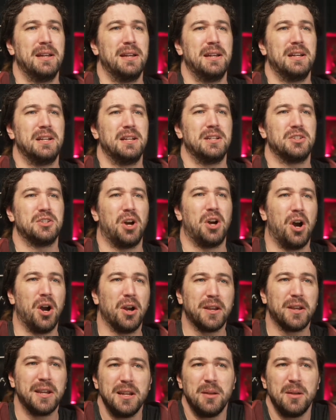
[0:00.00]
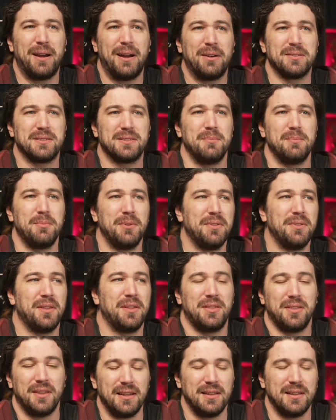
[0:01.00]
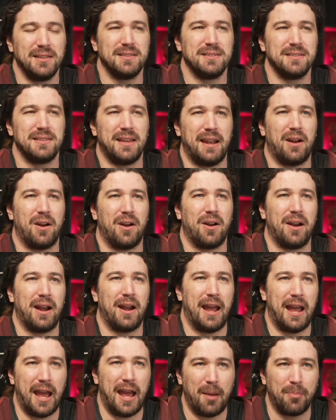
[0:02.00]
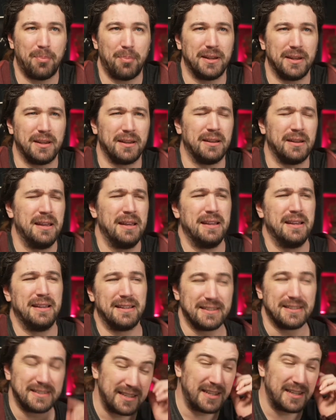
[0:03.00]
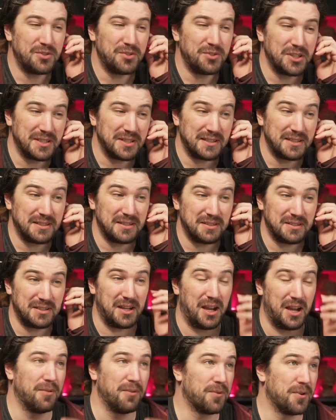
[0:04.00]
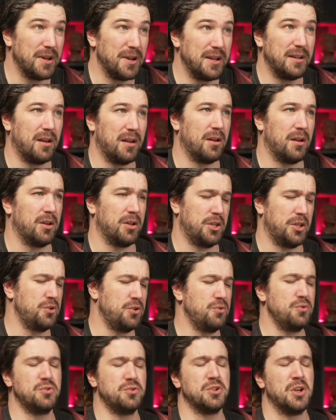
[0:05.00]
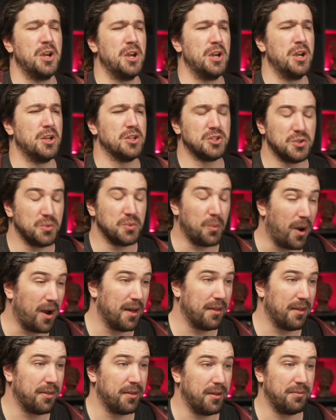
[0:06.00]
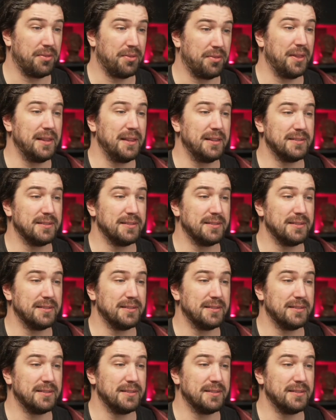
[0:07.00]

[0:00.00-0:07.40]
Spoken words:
talking about some of the things that are happening instead of just covering a huge swath of things that